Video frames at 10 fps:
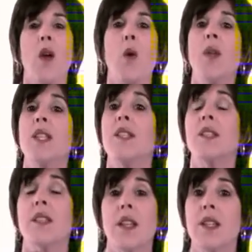We did
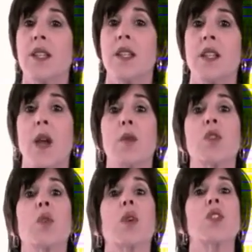studies in the
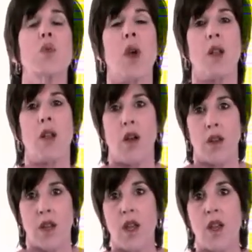laboratory as well
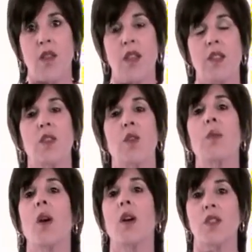on the serum
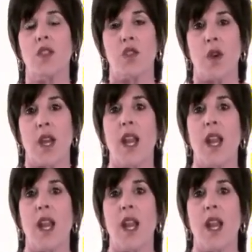concentrate.